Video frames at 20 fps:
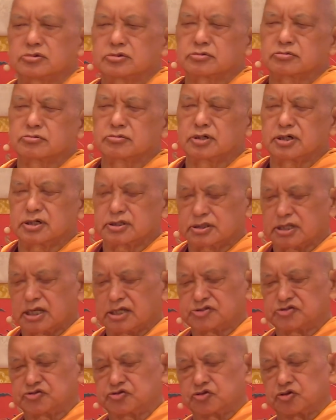where
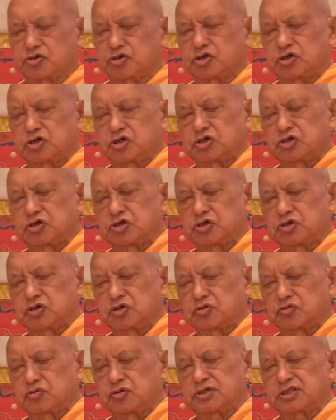the
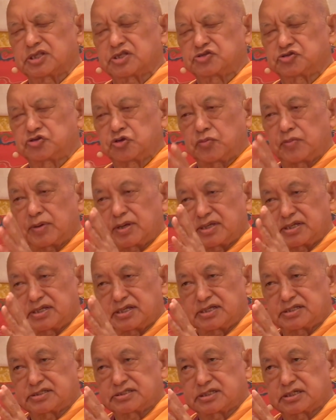stupa
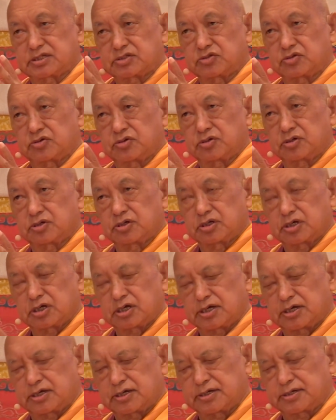is,
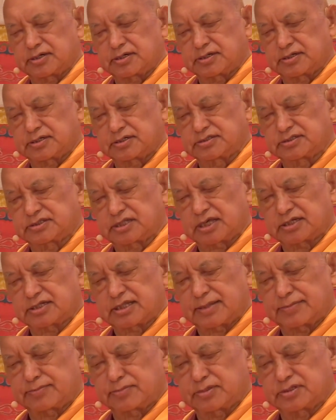inside
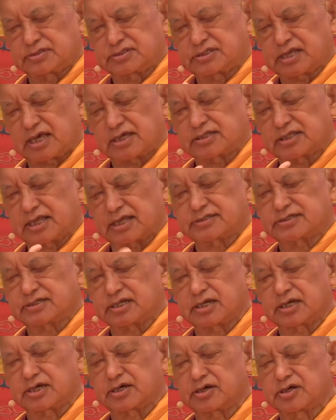
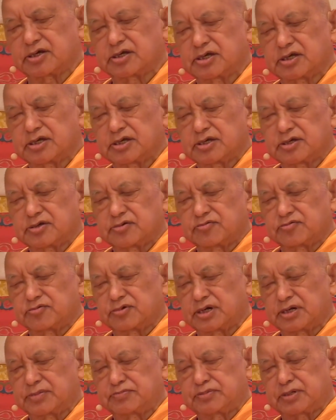that
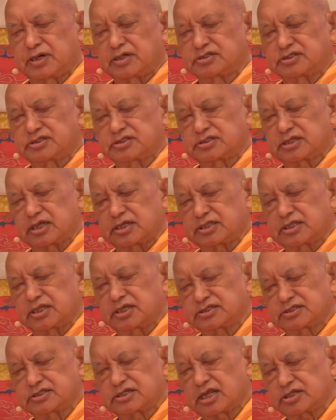very precious that
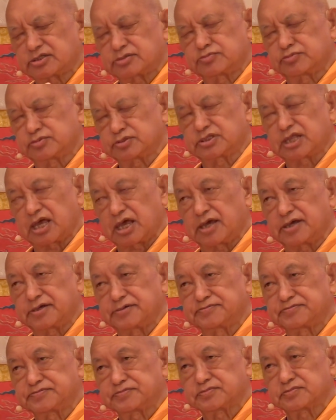is that
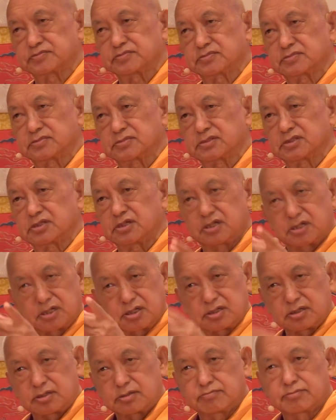Buddha.
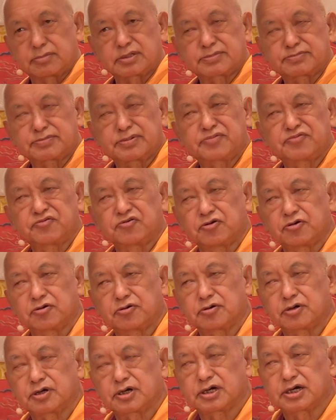But
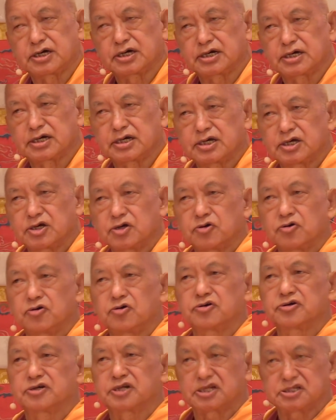before,
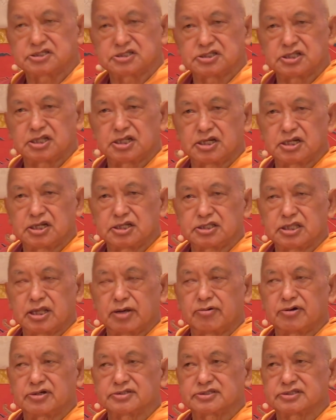originally
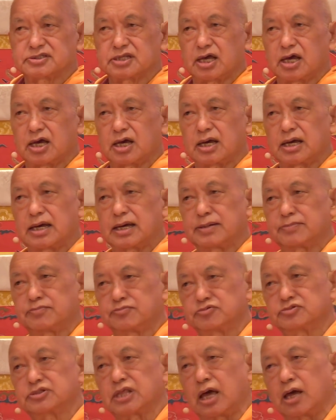there was a
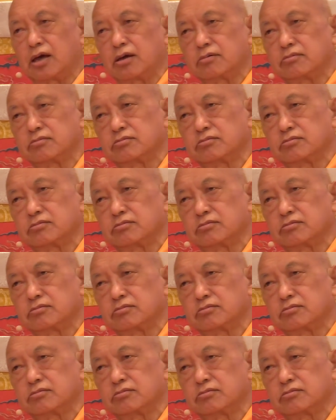Buddha